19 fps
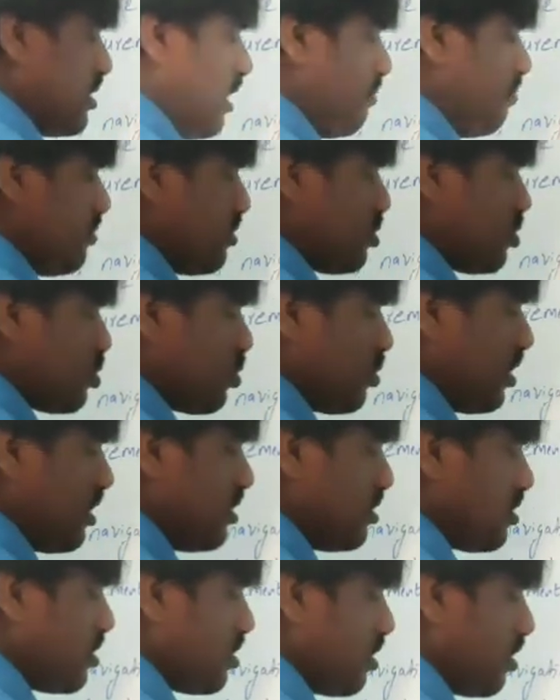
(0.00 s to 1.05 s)
some
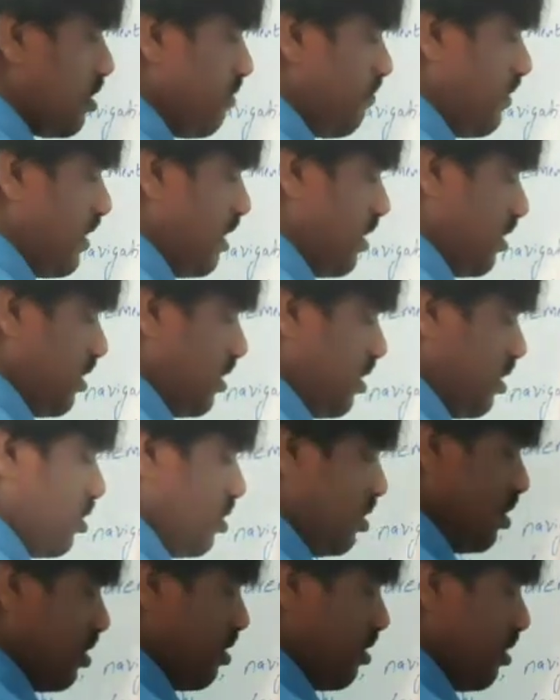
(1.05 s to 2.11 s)
students
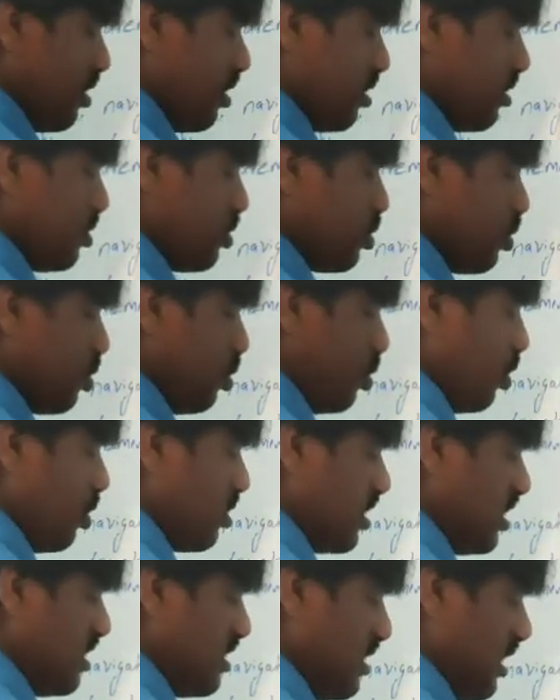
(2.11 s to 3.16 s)
should know
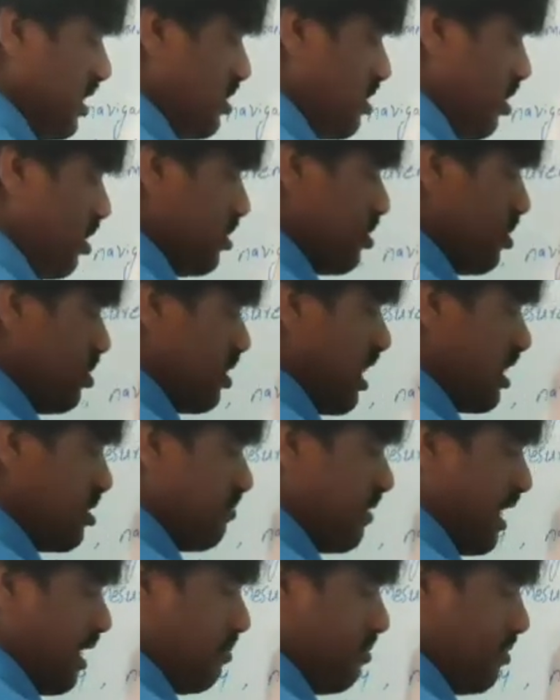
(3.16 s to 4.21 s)
these things also. That's
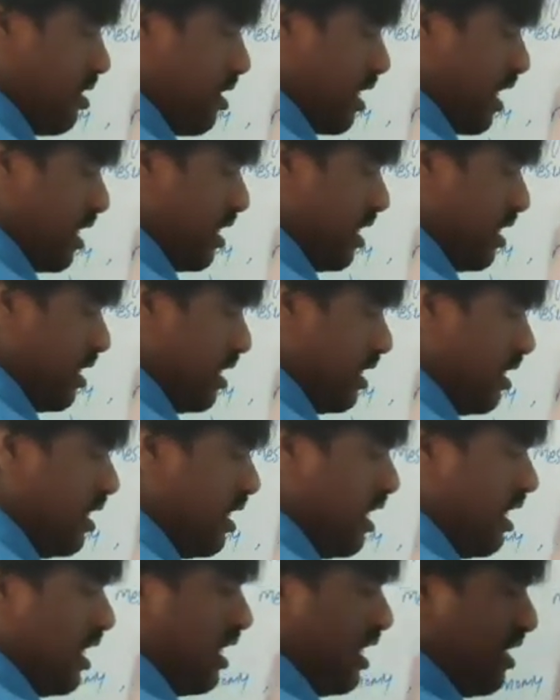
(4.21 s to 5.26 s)
why I am writing here.
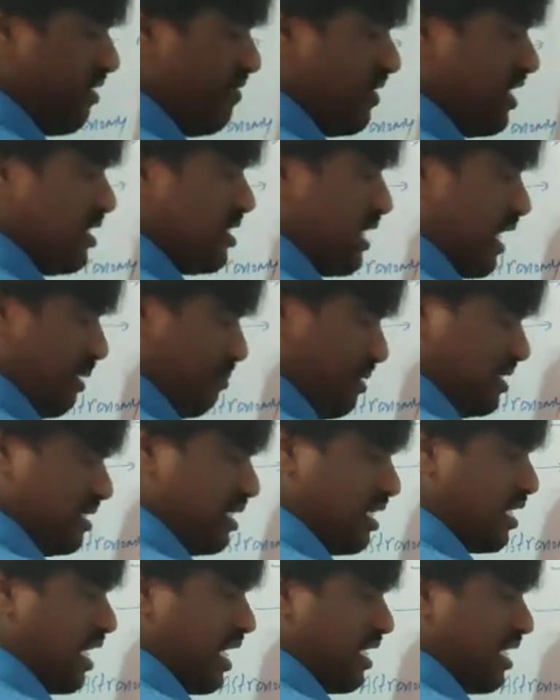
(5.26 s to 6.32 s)
If it is
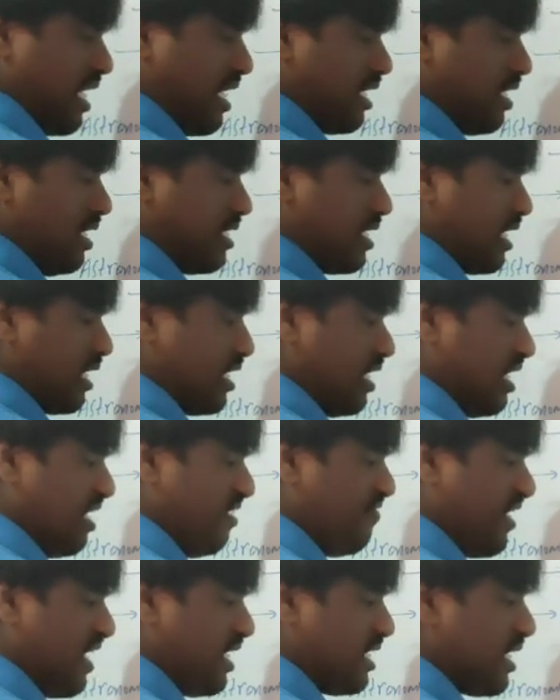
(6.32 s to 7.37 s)
ABC, a right angle triangle,
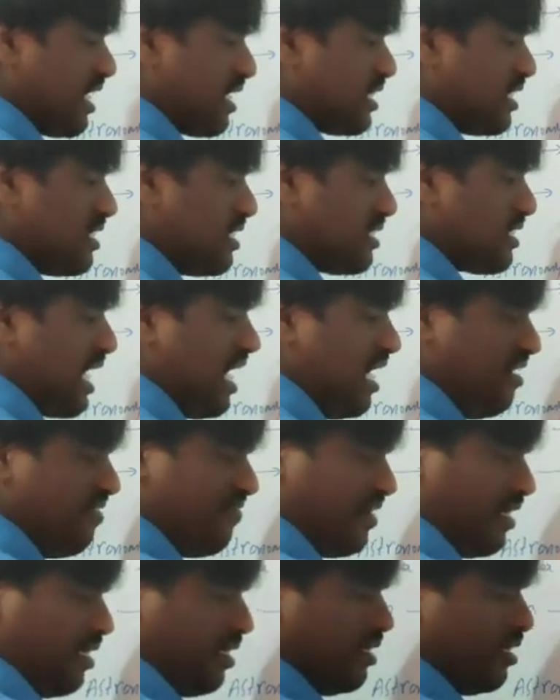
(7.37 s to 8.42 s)
if I take this is
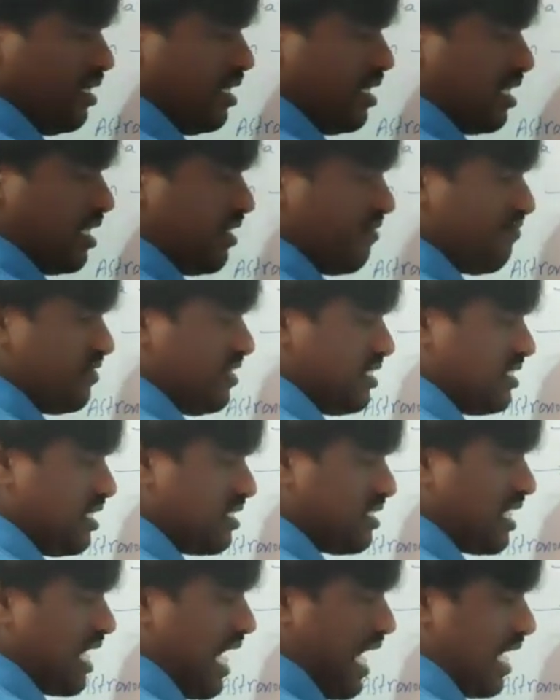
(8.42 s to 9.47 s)
alpha, if this
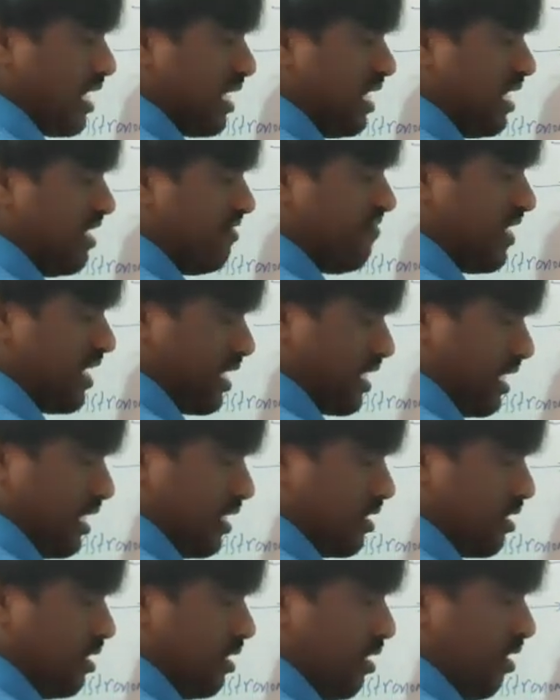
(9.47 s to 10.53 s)
is the angle, if I
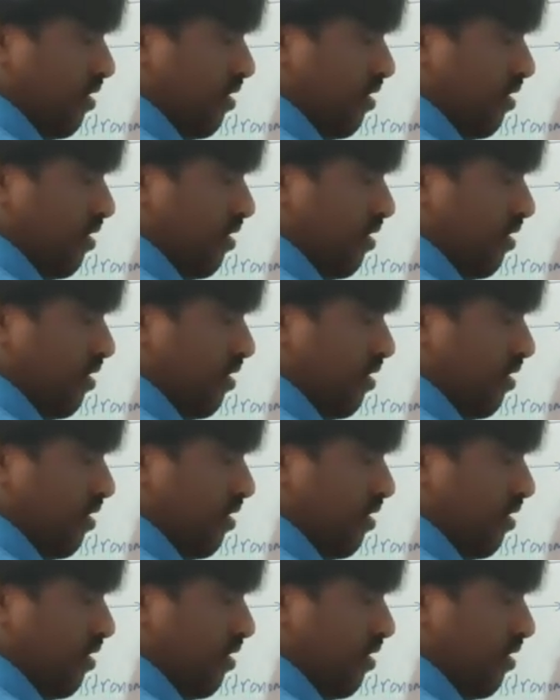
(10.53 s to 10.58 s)
take,